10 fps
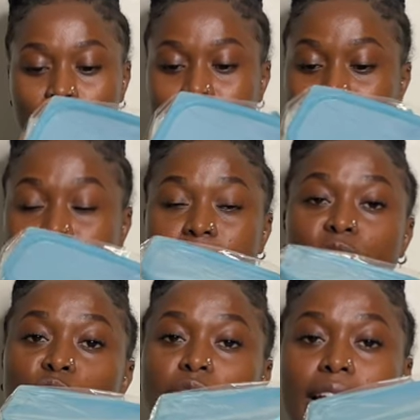plastic
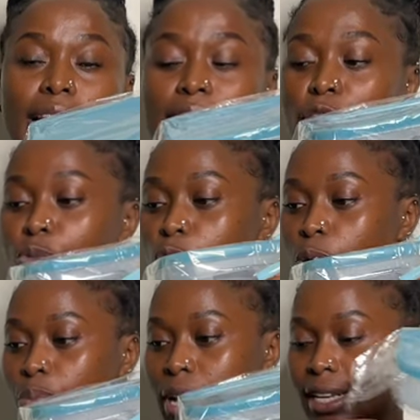is not like a
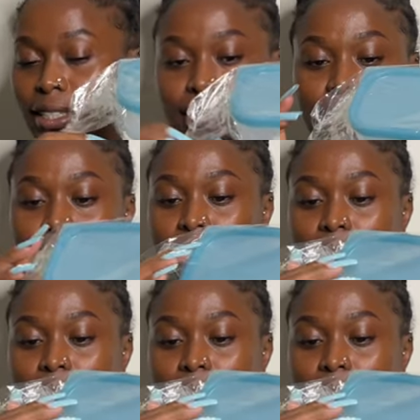normal plastic.